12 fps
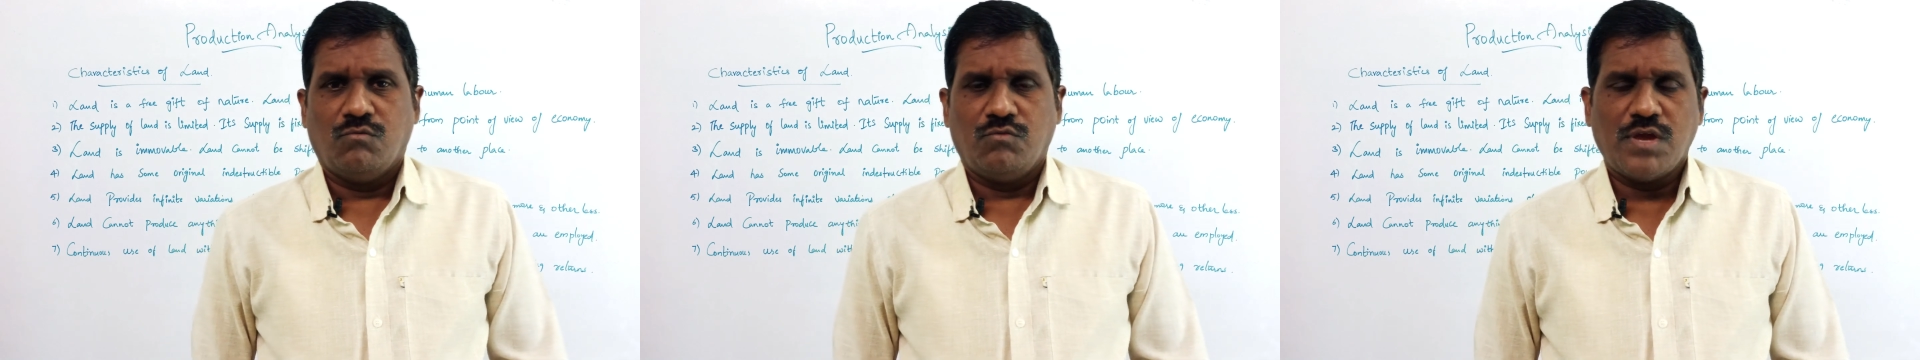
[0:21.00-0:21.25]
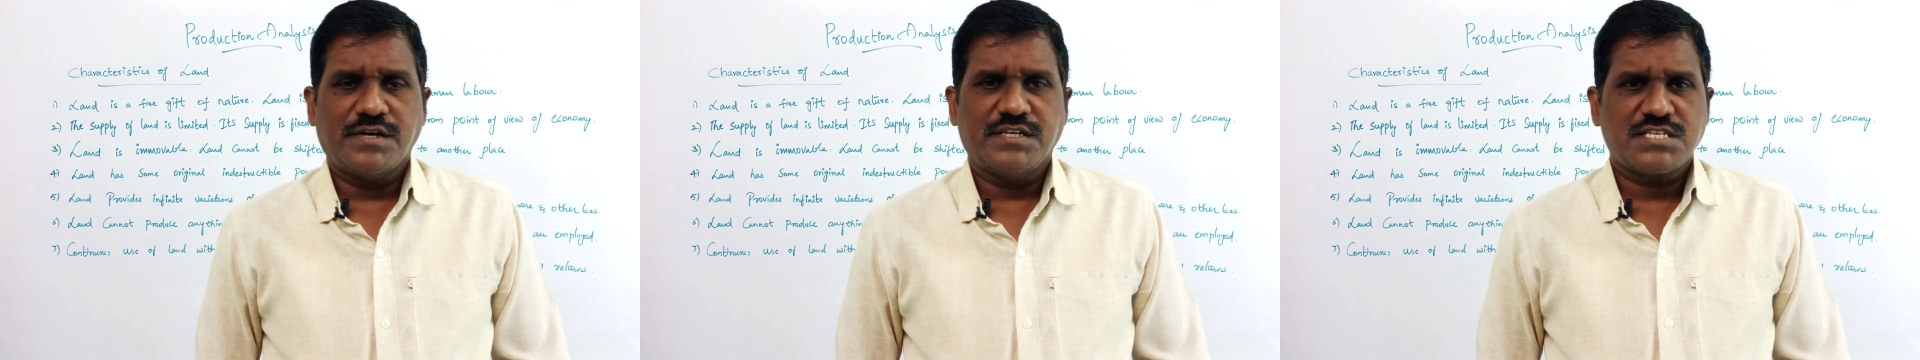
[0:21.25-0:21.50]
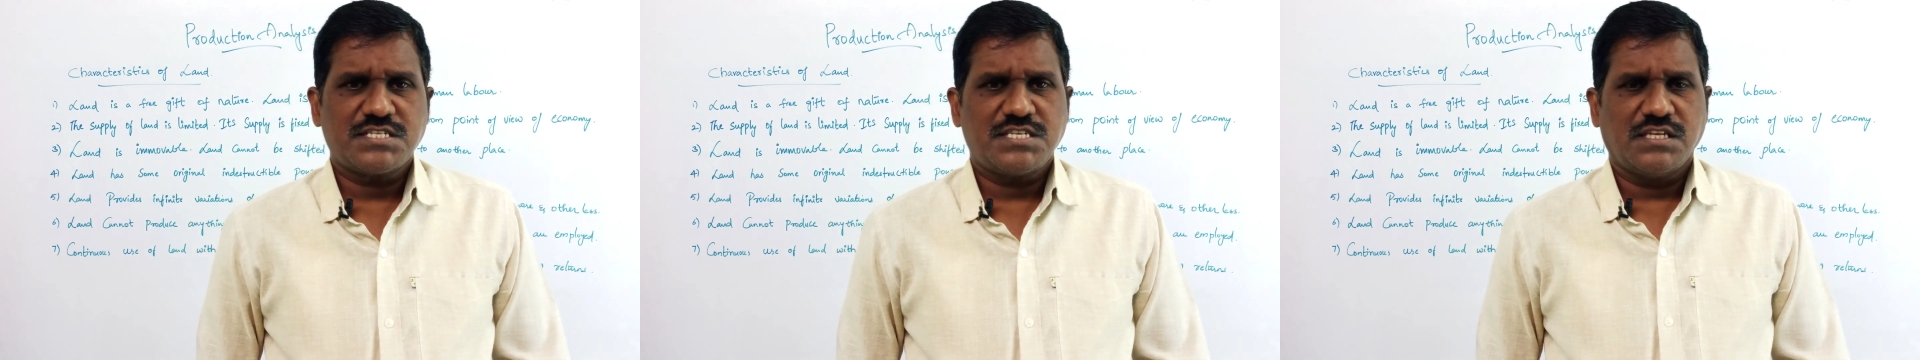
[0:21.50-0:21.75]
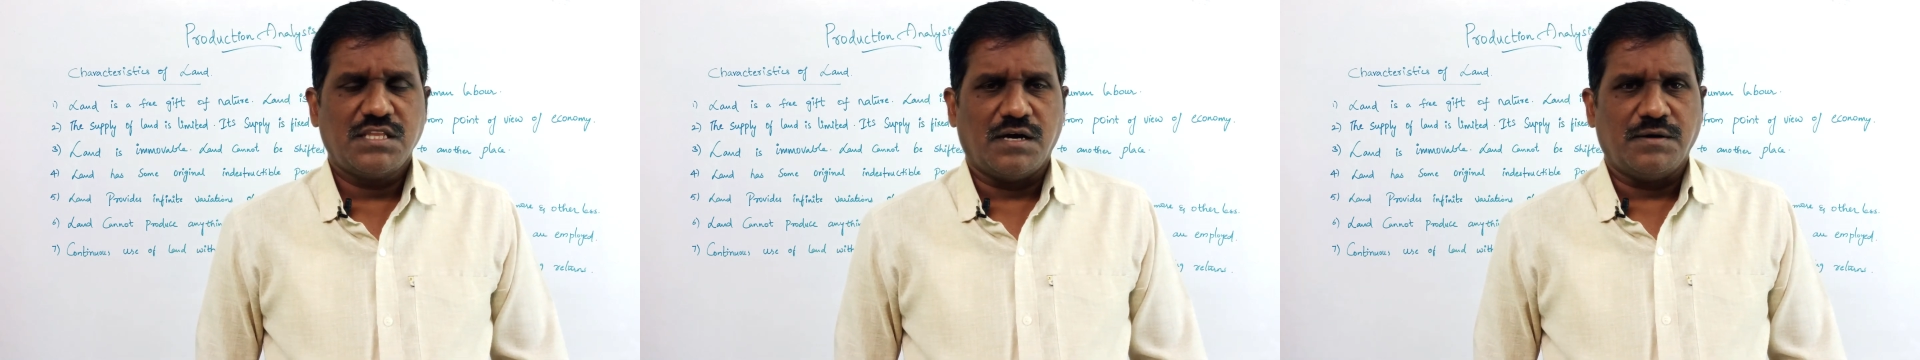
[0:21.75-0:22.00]
we are
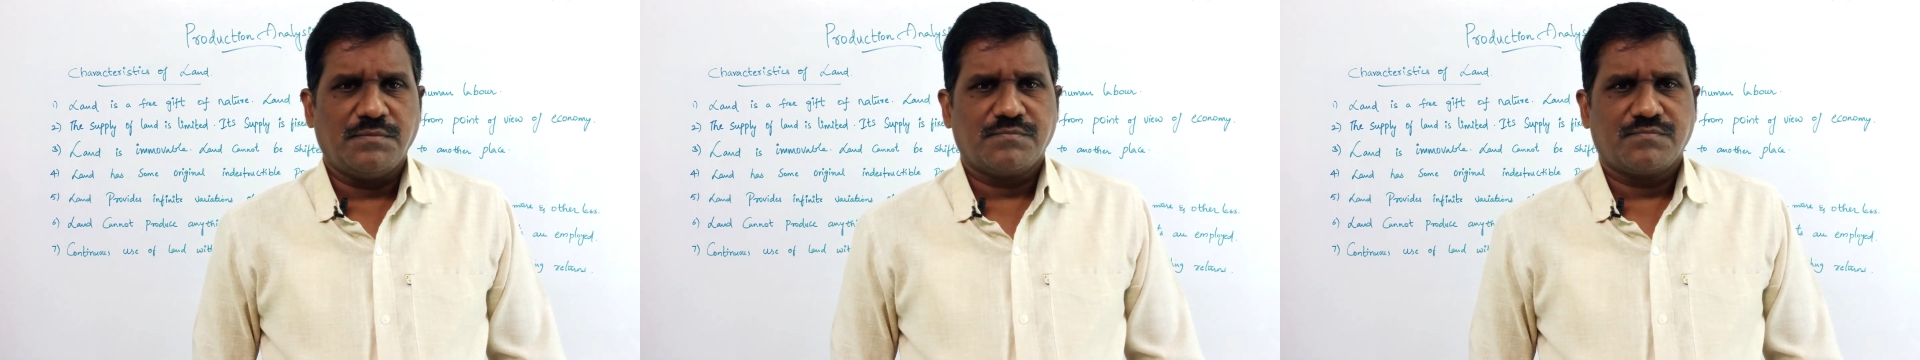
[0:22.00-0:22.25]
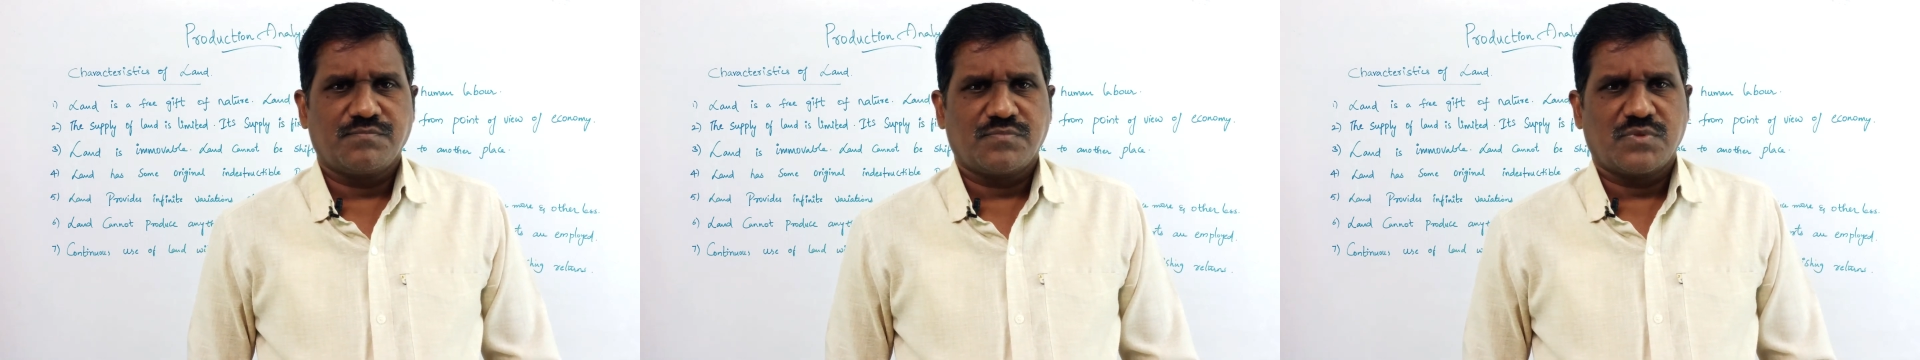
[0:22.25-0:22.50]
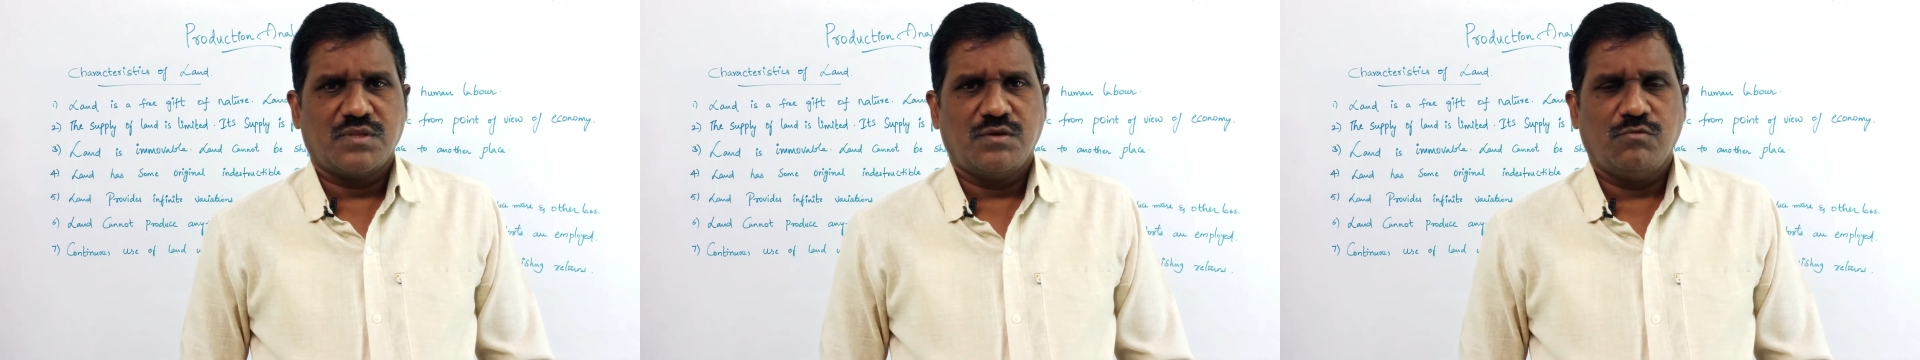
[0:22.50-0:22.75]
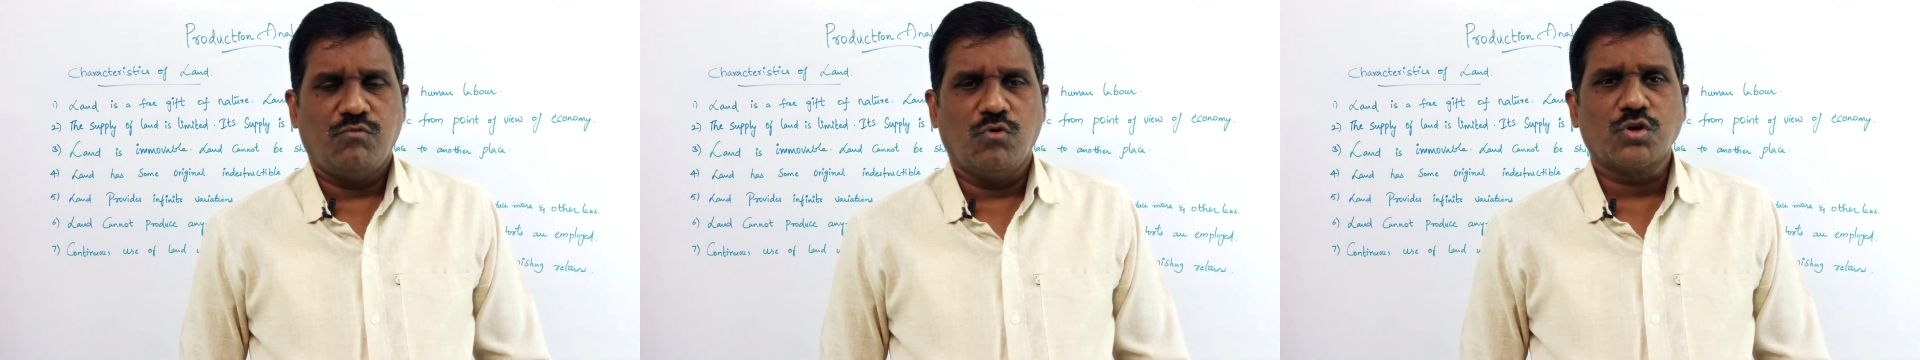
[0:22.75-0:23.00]
discussing the
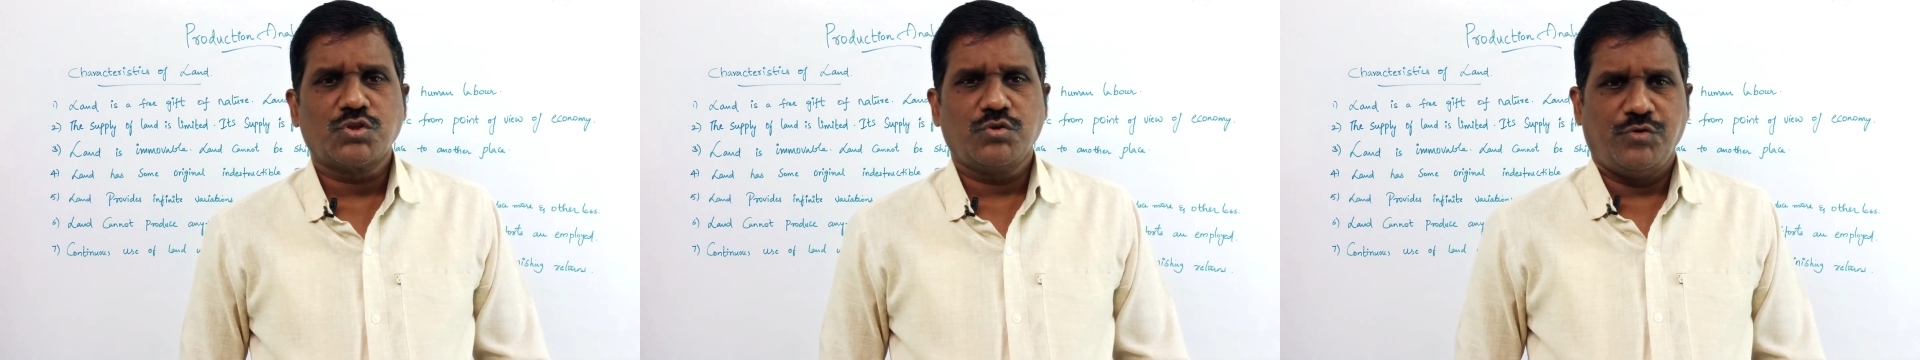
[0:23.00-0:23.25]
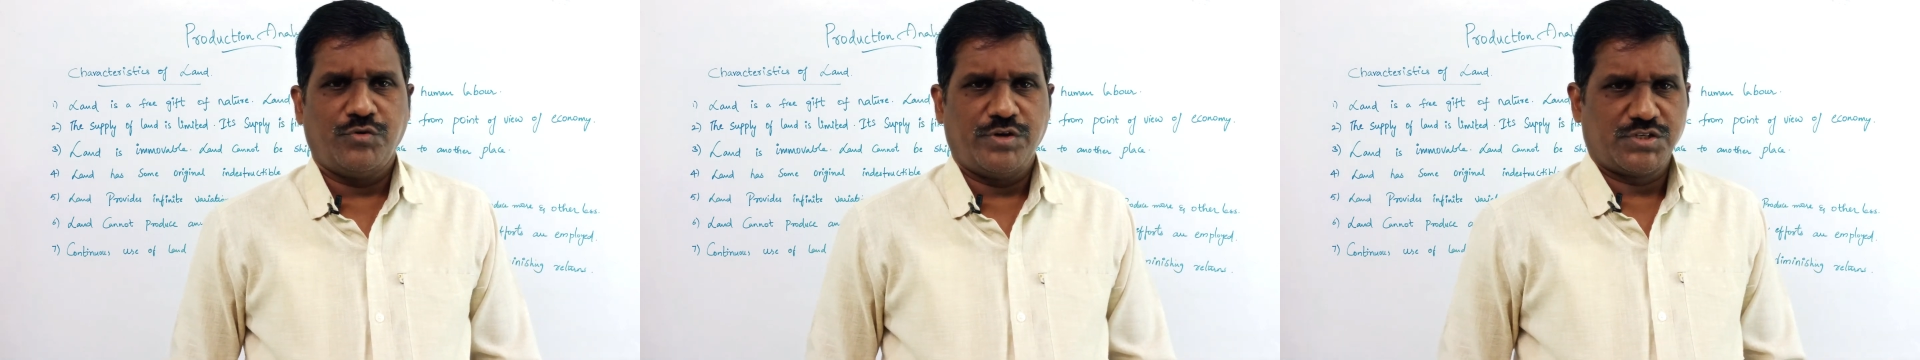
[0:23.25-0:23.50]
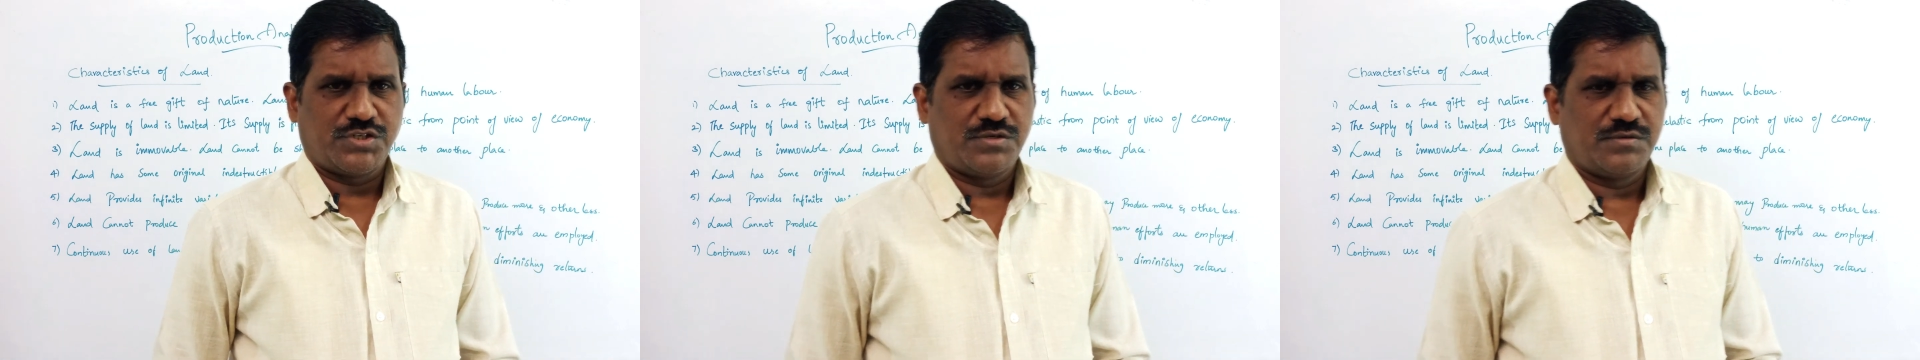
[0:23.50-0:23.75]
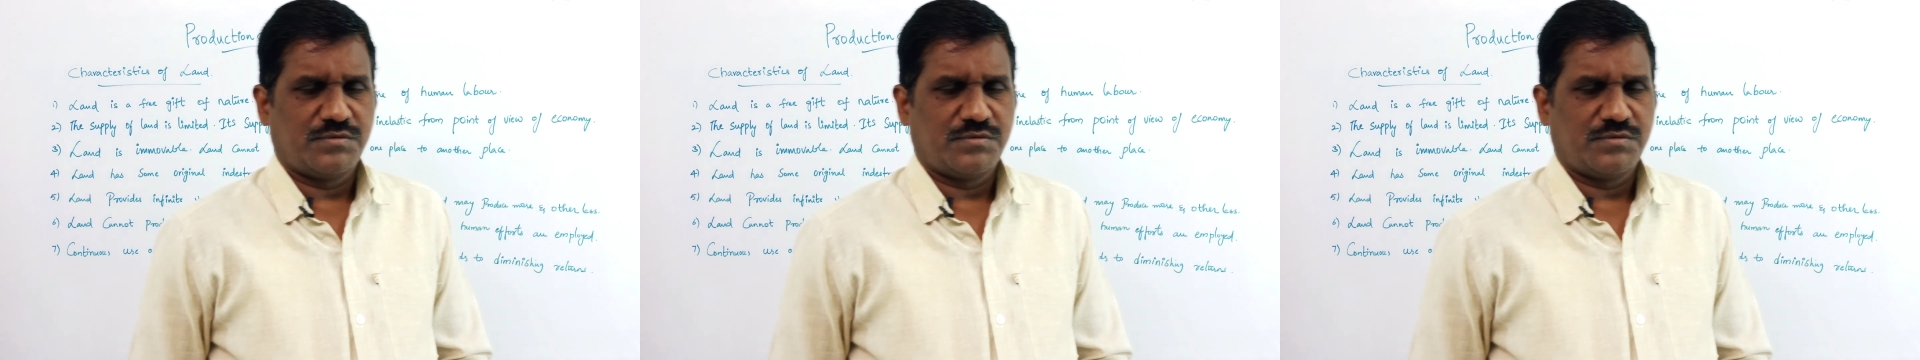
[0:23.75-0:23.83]
fourth unit,